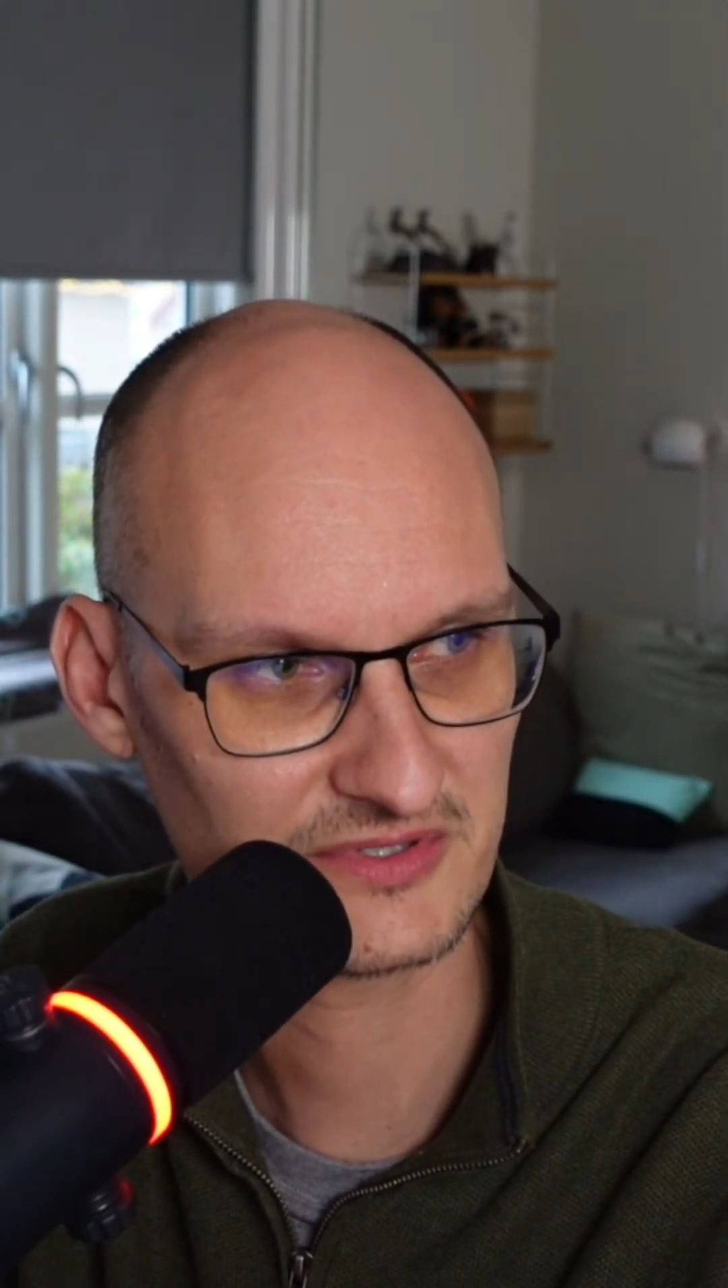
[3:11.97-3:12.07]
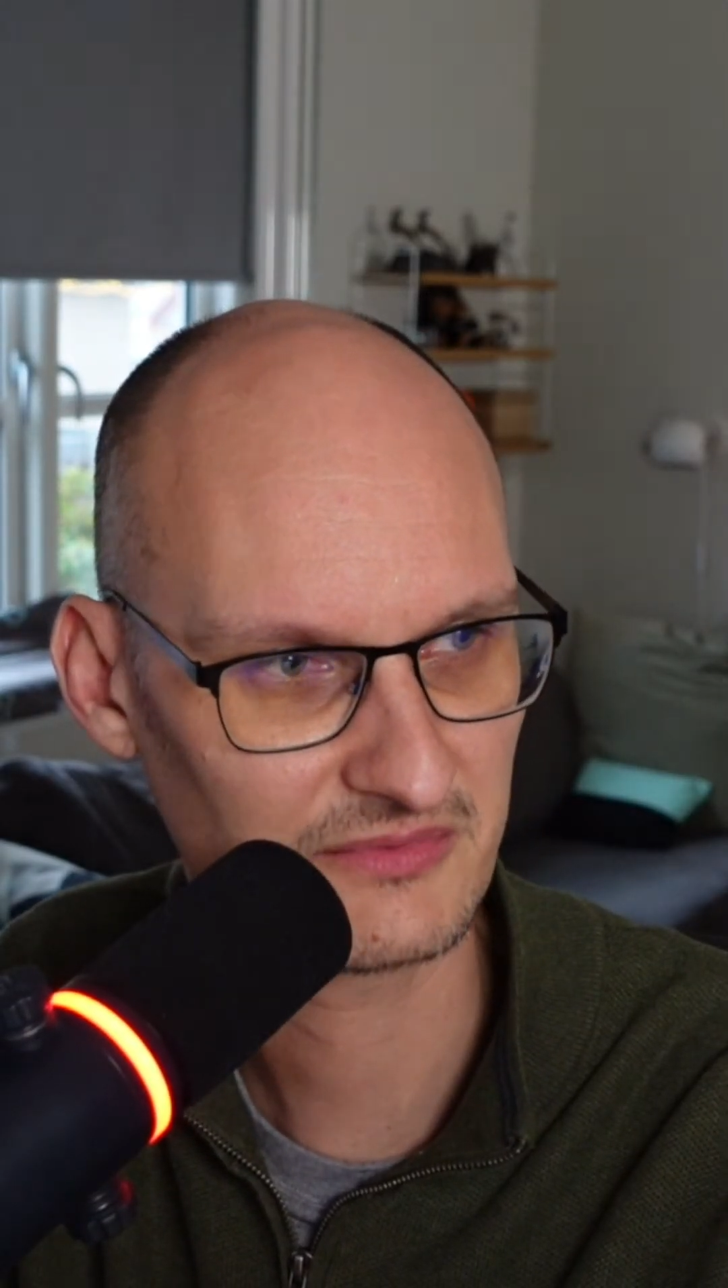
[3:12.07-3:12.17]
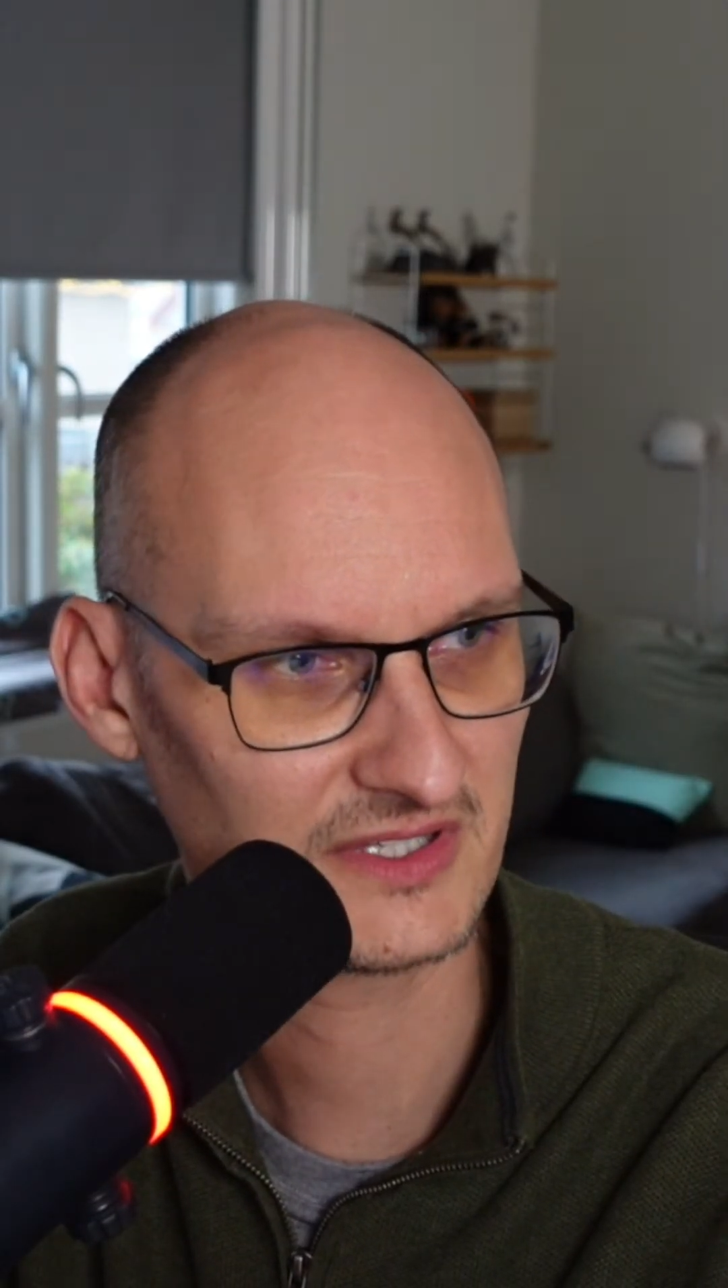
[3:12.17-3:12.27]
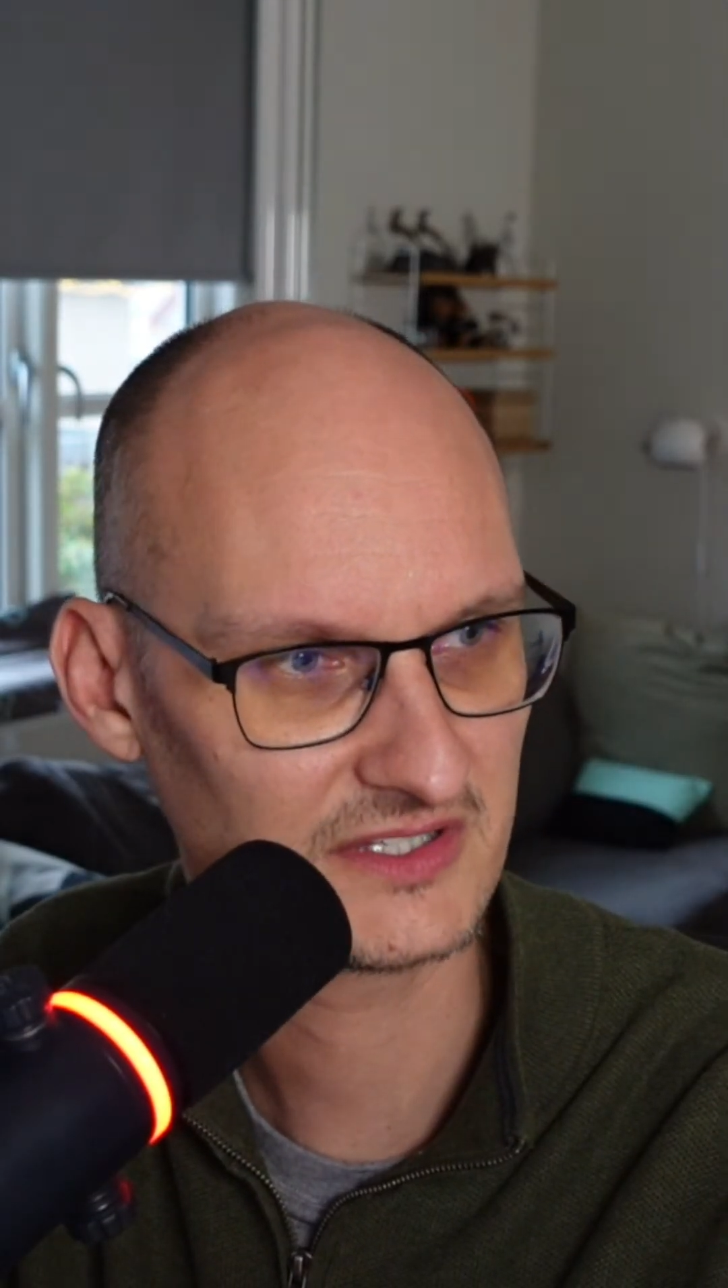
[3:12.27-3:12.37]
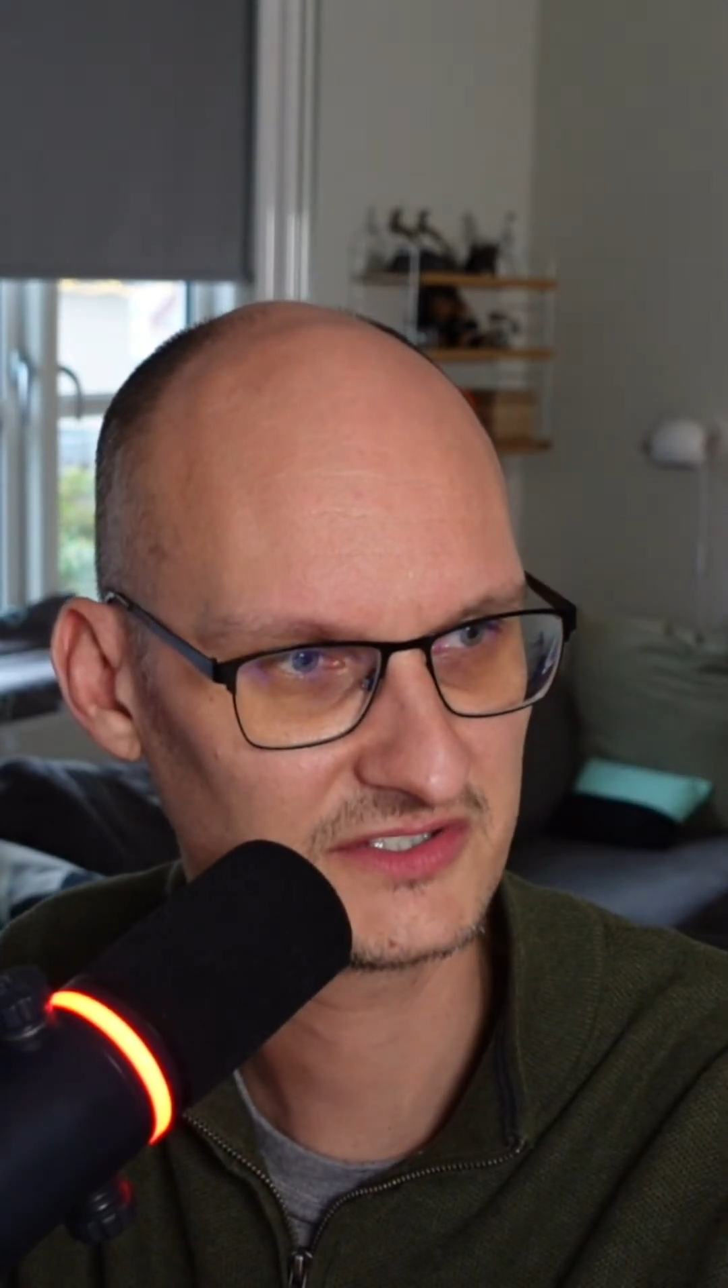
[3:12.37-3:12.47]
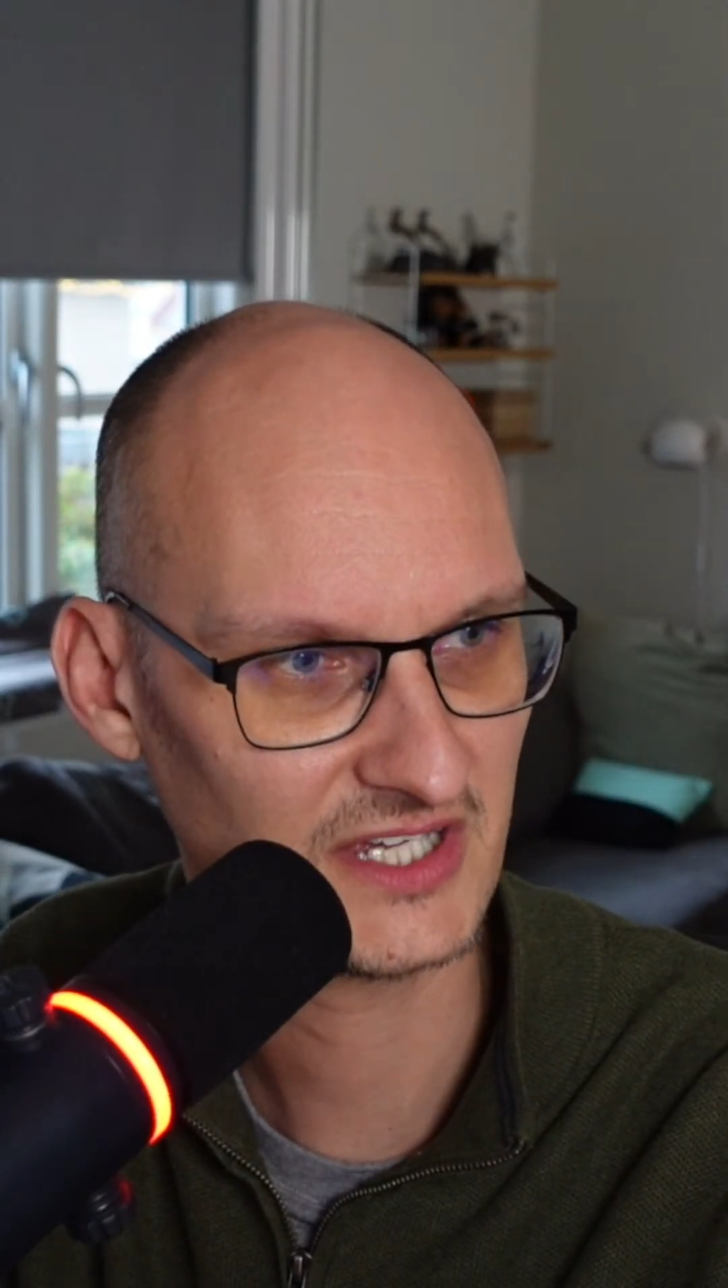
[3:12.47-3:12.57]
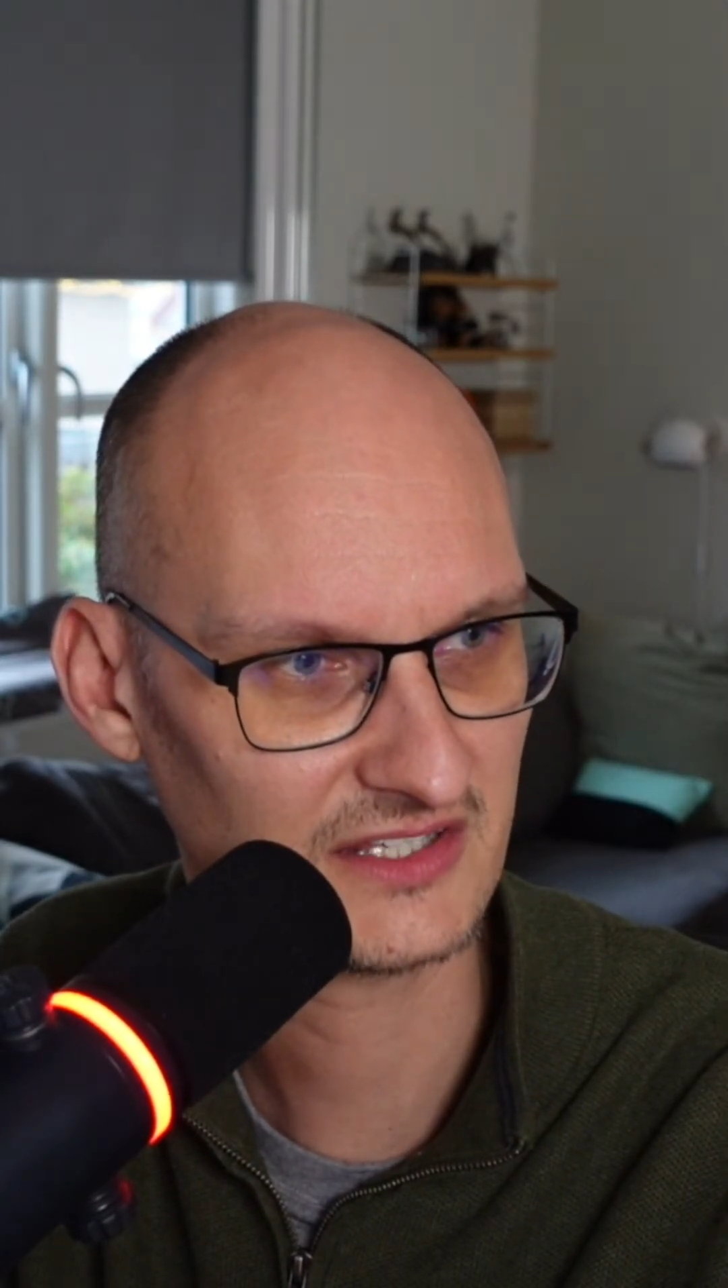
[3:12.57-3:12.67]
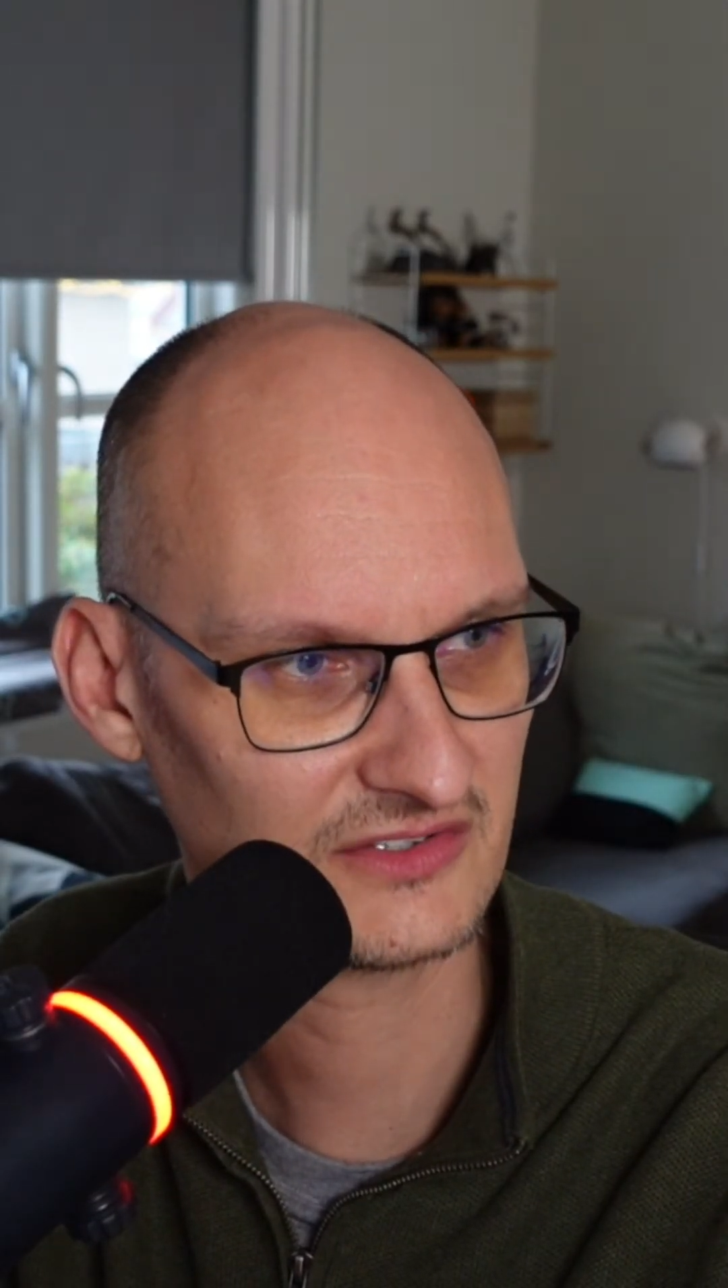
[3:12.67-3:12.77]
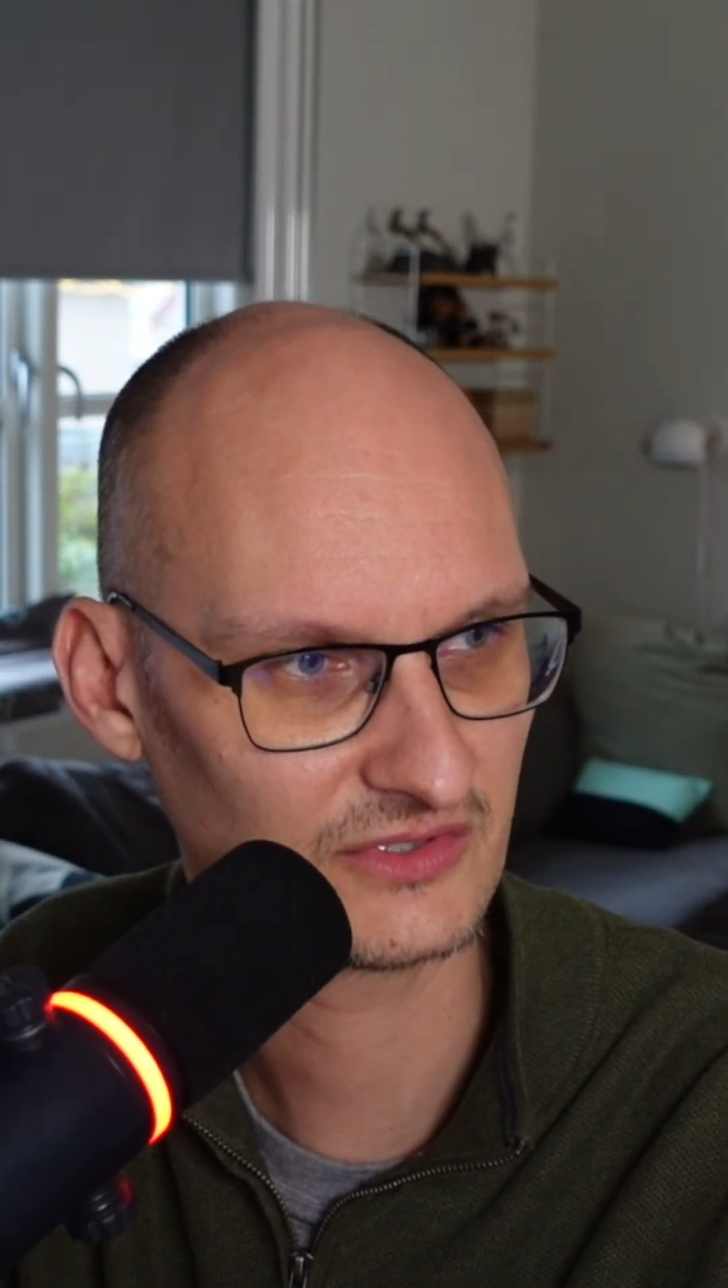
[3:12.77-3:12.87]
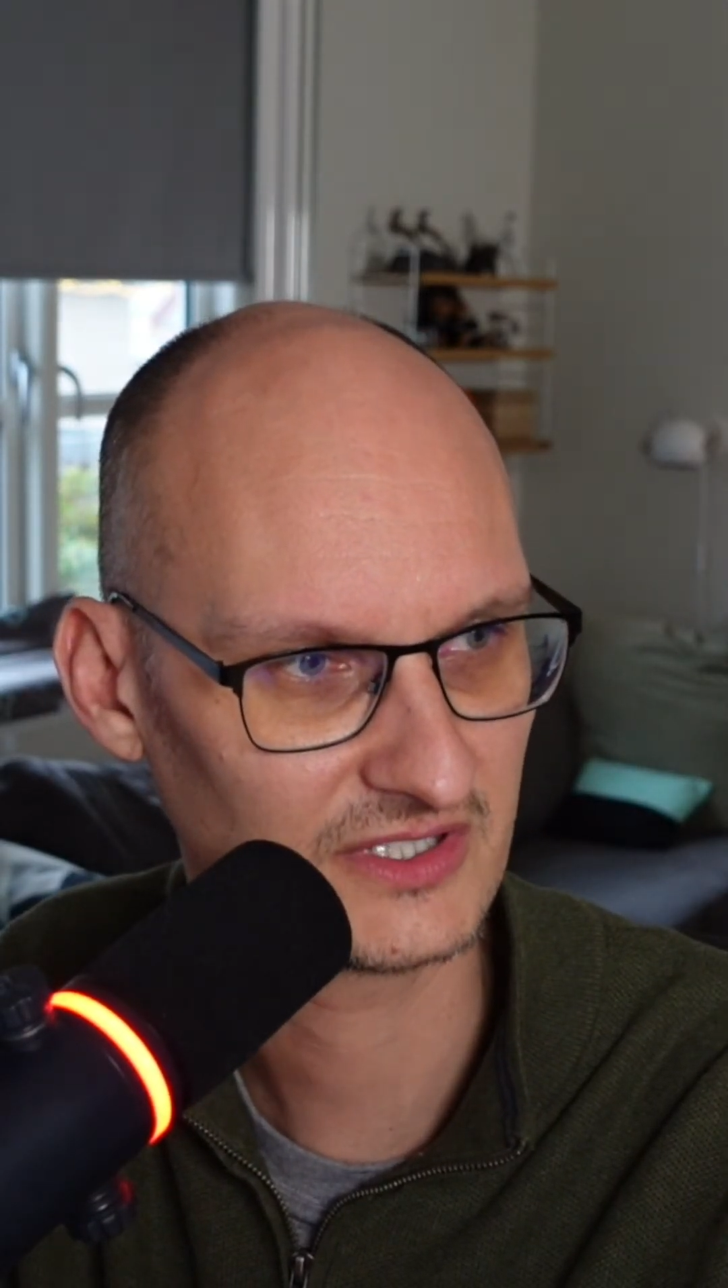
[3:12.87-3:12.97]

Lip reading: something in the chat so